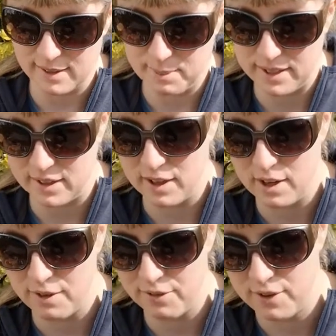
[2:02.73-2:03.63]
a bit
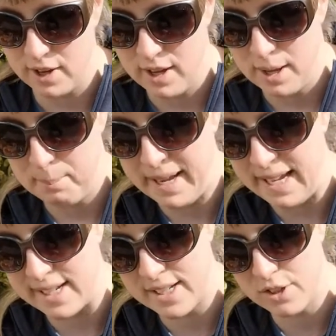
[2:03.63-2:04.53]
of
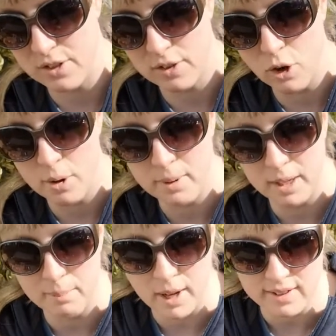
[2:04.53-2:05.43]
peat, just normal
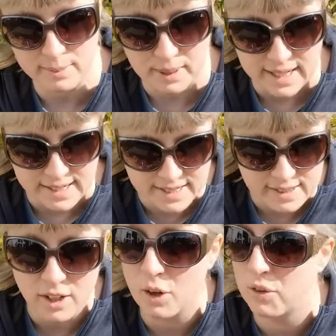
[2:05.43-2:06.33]
moss peat.
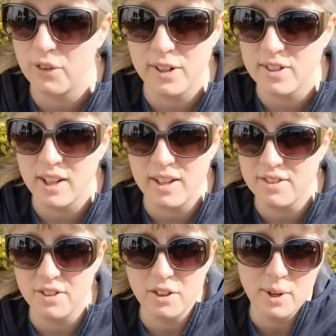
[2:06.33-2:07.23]
No
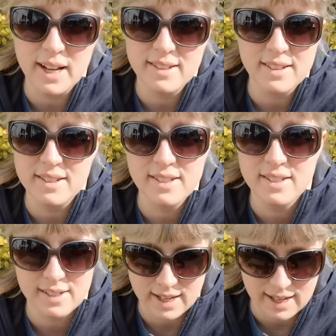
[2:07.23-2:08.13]
fertiliser, no added
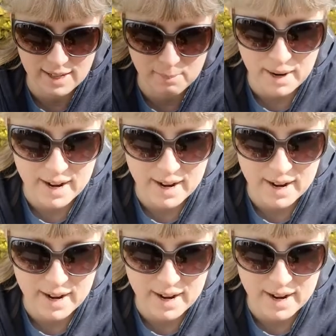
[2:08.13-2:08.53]
bark